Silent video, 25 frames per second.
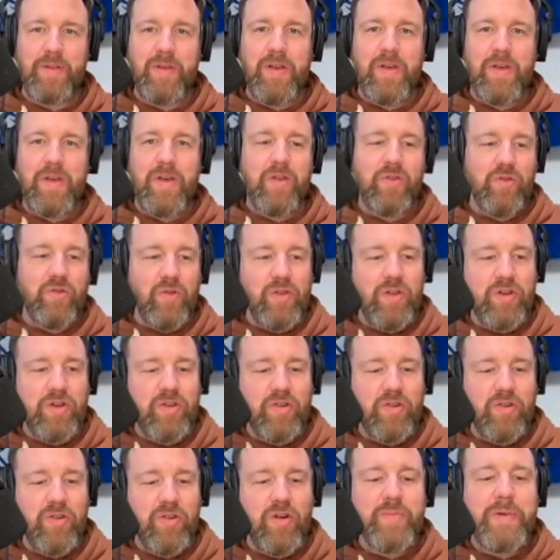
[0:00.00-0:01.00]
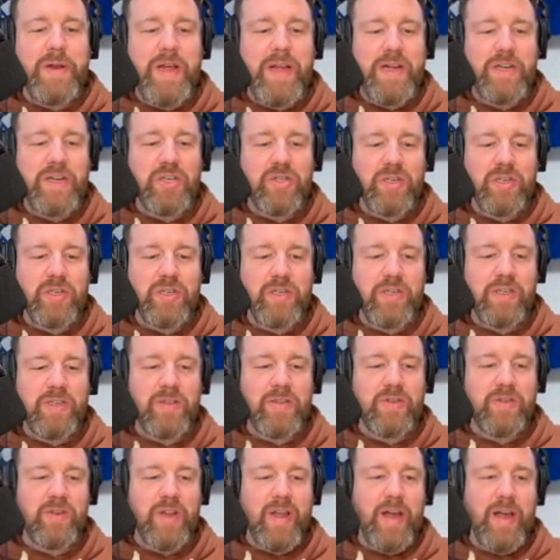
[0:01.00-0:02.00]
So the determination
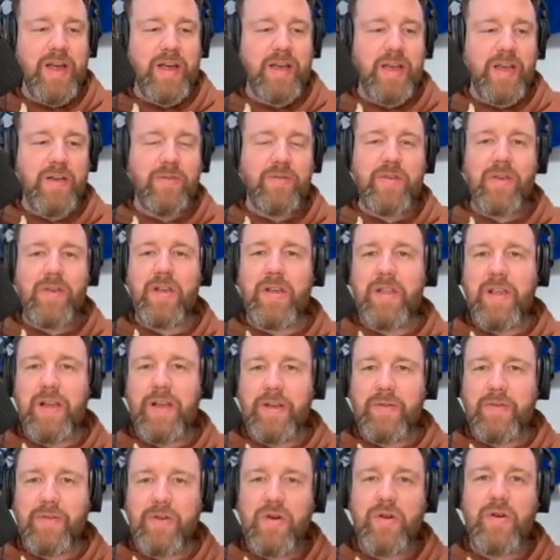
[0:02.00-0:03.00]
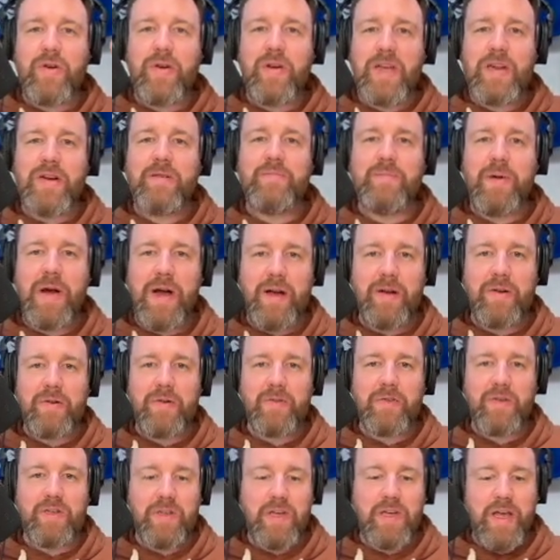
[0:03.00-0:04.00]
is like if you're
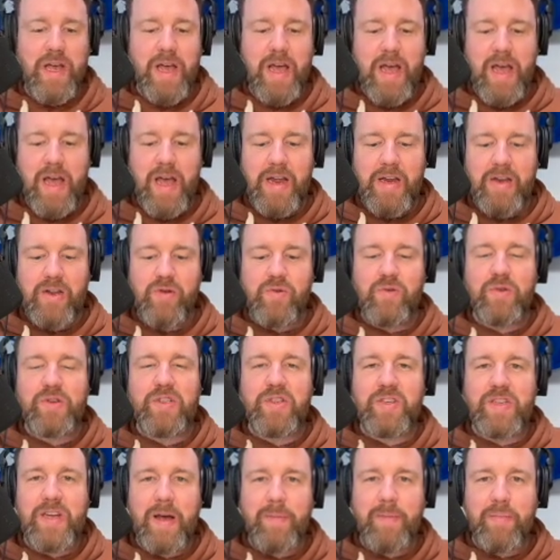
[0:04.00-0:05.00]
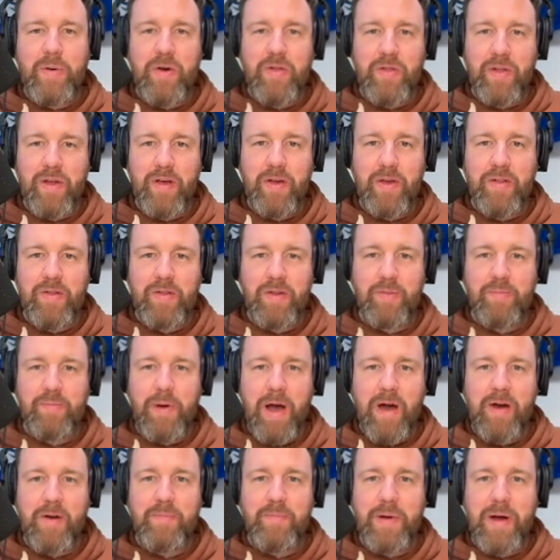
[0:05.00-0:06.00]
inbounds and you step on the
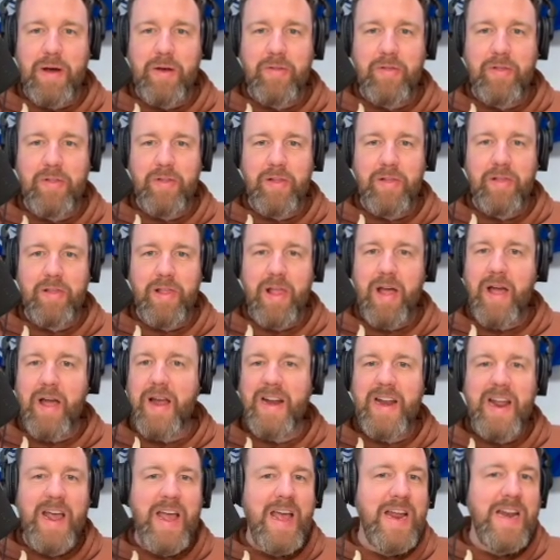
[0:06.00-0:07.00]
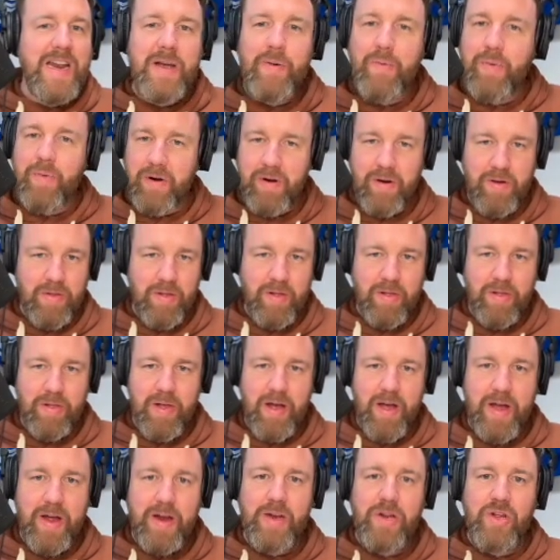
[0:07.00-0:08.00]
out of bound line anywhere on the
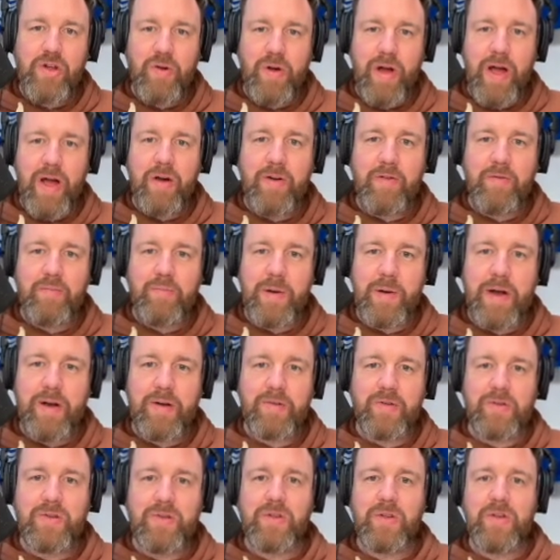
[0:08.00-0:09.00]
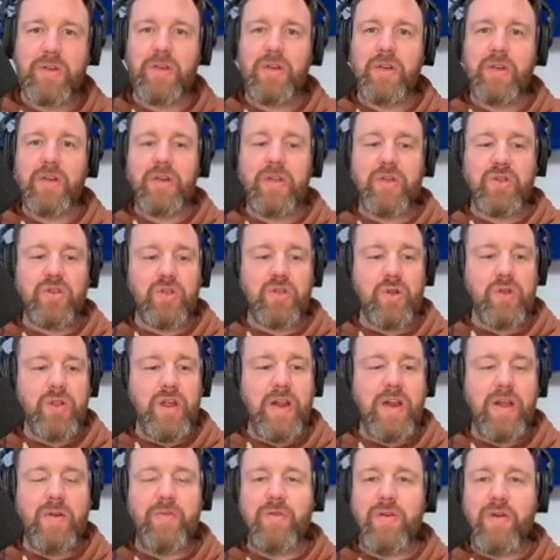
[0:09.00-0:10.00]
line, you're out of bounds. So
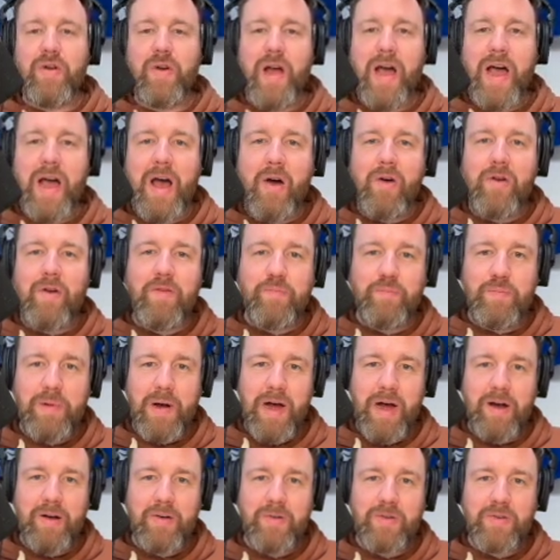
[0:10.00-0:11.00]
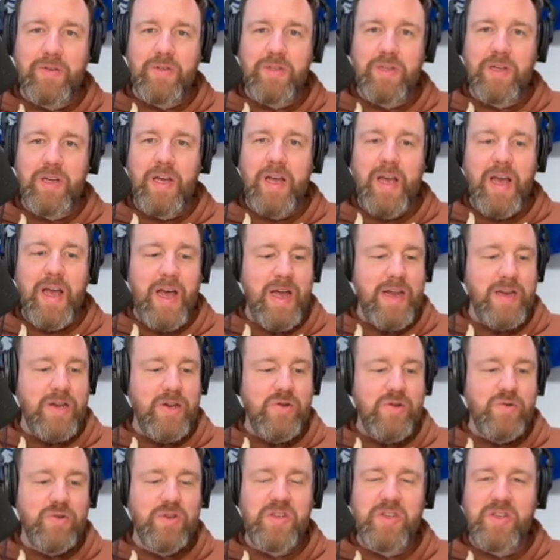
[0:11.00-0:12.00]
then if you're out of bounds and
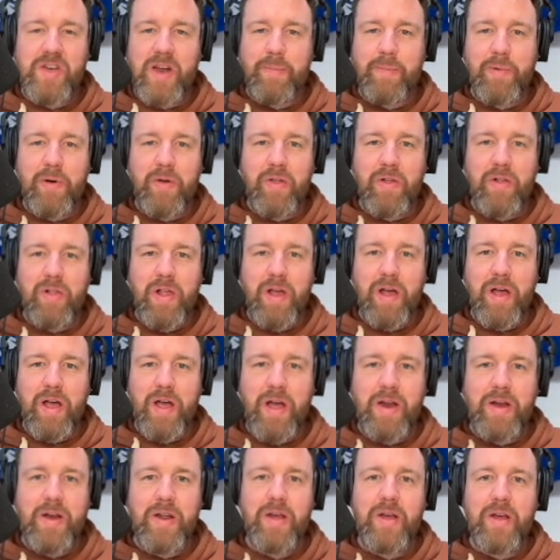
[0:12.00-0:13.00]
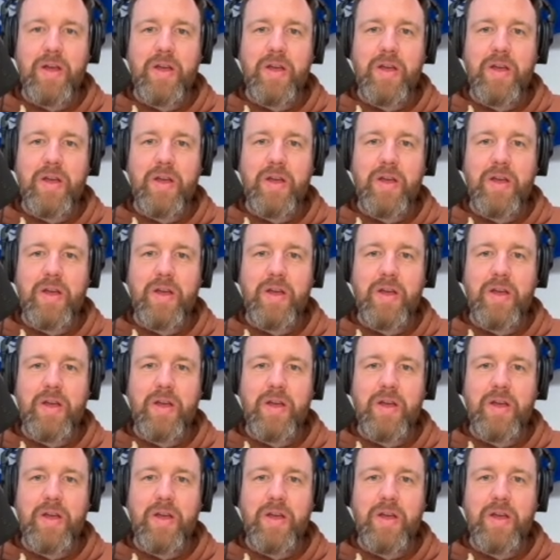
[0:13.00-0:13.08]
you step on the line,